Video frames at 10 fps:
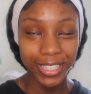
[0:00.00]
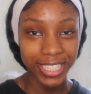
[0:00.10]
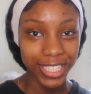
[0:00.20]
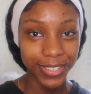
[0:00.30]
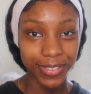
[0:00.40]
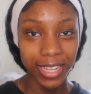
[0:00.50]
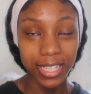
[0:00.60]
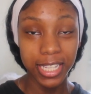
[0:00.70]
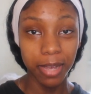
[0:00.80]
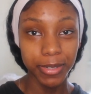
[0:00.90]
It's Sharee, and
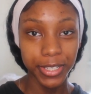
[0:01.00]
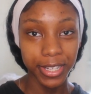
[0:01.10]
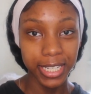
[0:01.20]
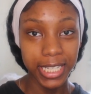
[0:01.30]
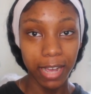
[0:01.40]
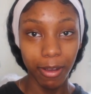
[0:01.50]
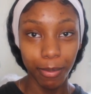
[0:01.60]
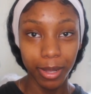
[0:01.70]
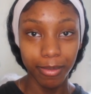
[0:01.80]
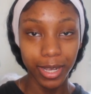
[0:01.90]
today I'll be showing you guys how I
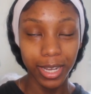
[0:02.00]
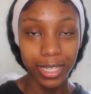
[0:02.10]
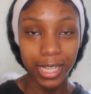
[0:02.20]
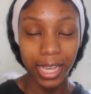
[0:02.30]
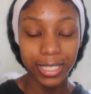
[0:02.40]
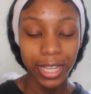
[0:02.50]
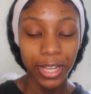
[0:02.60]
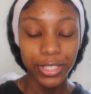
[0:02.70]
put in my contacts.